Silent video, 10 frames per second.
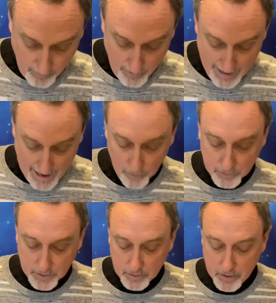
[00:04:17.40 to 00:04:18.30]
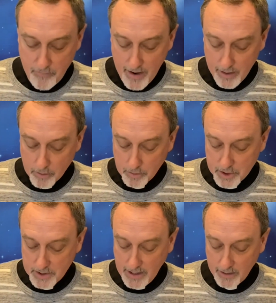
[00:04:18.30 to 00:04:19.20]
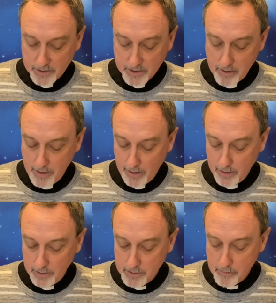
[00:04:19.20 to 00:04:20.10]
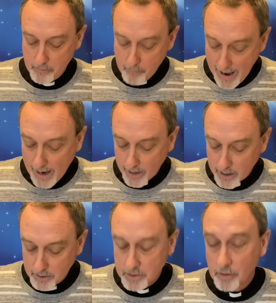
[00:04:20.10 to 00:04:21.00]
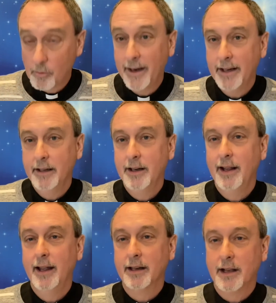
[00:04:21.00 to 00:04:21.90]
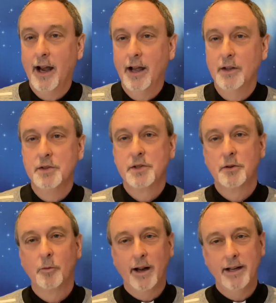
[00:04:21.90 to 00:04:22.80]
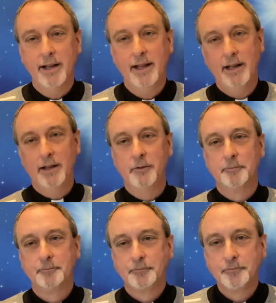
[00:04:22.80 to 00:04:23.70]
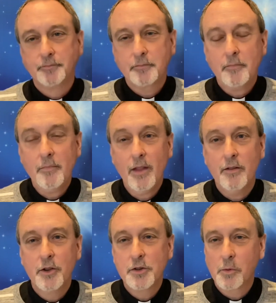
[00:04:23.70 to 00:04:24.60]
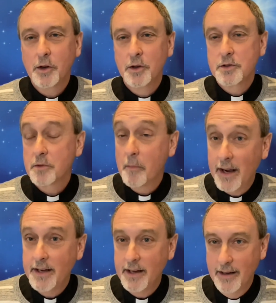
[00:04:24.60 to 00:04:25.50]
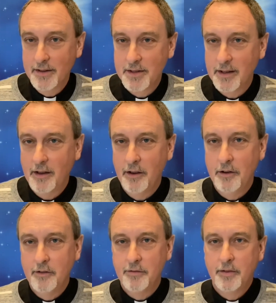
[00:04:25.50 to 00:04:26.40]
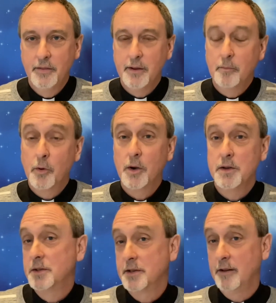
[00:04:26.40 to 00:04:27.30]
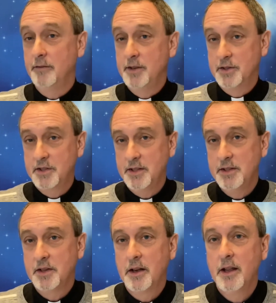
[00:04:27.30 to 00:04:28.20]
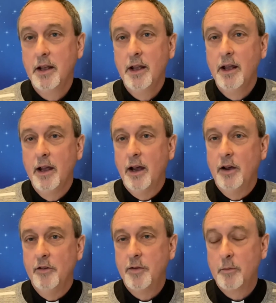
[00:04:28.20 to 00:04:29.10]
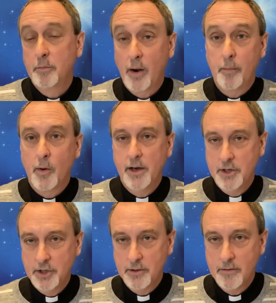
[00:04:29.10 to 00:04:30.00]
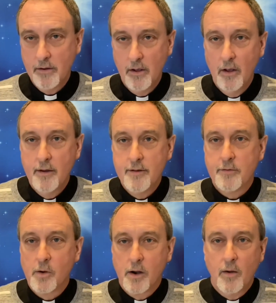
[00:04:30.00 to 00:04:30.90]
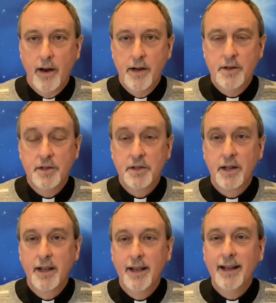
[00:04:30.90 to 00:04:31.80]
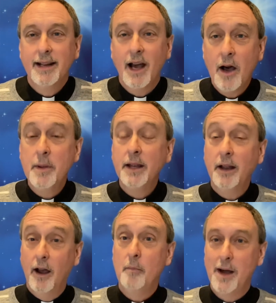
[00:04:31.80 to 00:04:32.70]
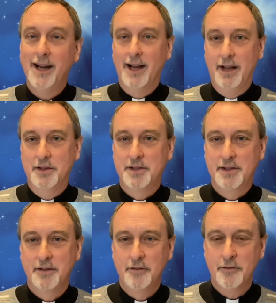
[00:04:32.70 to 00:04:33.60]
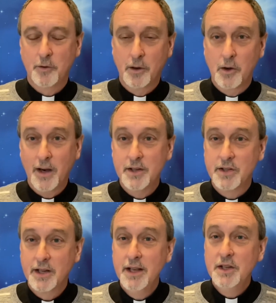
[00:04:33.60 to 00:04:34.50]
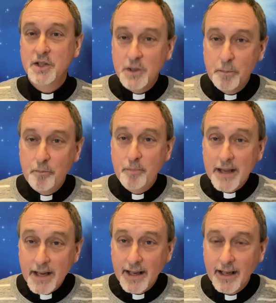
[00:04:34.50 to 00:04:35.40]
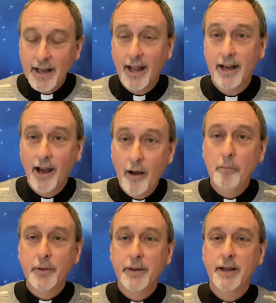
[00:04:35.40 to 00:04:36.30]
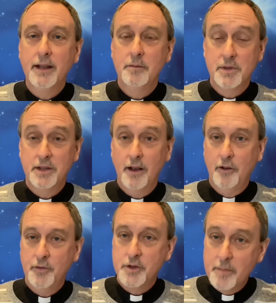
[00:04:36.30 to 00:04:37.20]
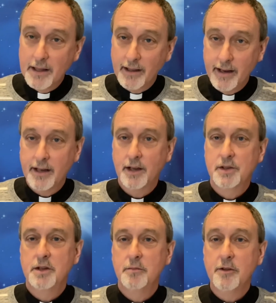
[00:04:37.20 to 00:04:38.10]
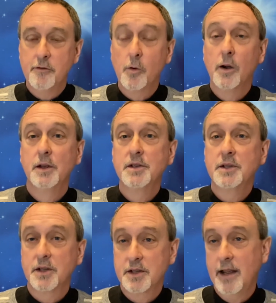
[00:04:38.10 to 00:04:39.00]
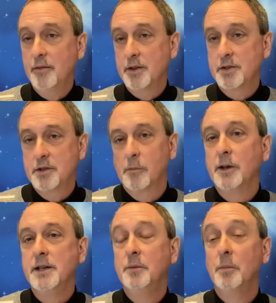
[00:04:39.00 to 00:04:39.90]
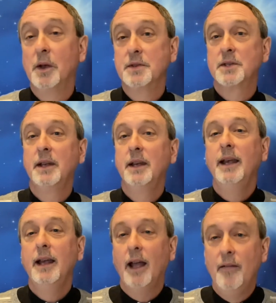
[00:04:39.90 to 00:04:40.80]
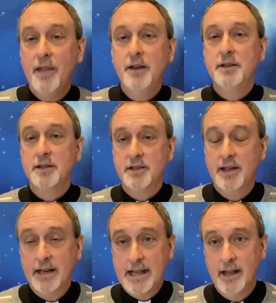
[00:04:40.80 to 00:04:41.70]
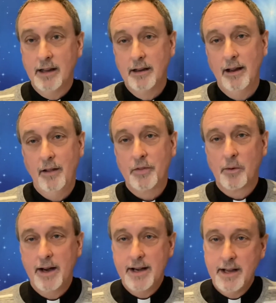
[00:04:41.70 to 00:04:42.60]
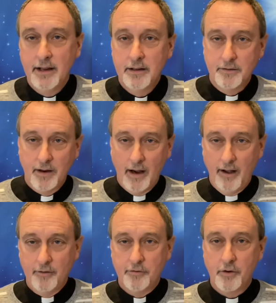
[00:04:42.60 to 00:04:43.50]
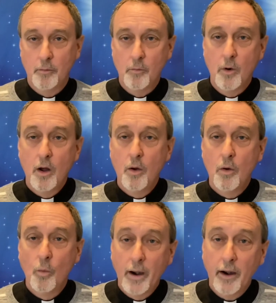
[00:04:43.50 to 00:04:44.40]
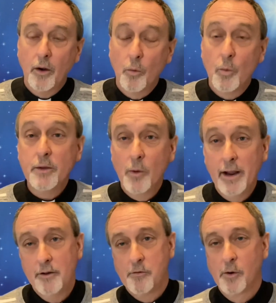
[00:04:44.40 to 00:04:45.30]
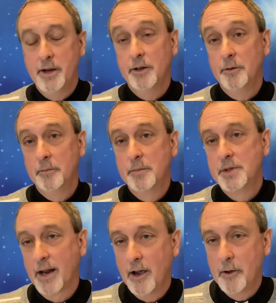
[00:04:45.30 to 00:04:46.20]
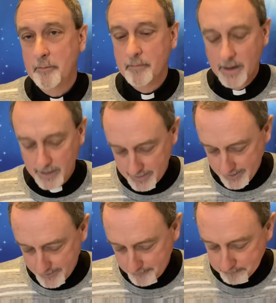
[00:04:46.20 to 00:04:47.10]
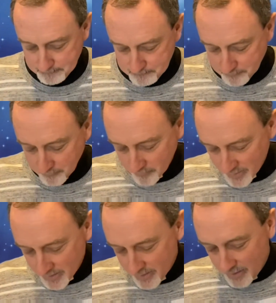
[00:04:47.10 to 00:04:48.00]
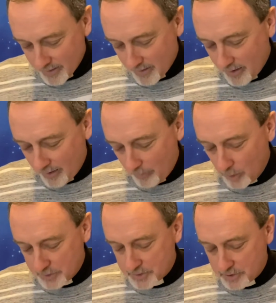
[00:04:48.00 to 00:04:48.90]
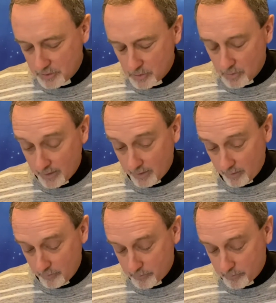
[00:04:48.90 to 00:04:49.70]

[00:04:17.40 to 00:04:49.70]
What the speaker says: Out to vanquish death's command, back to reign at God's right hand." Those words remind us of the importance of this season of preparation for Christ's coming among us, for Christ speeding and humbling himself to be like us, to be for us, to save us, to redeem us, and then to sit again at the right hand of God from where we wait for him to come again. I want to